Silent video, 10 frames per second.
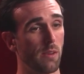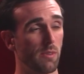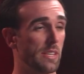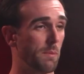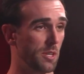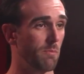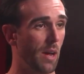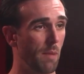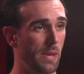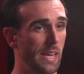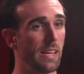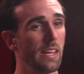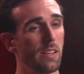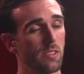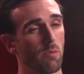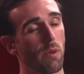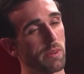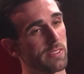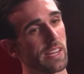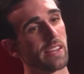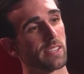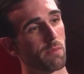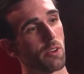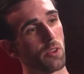reception might be. So when we see someone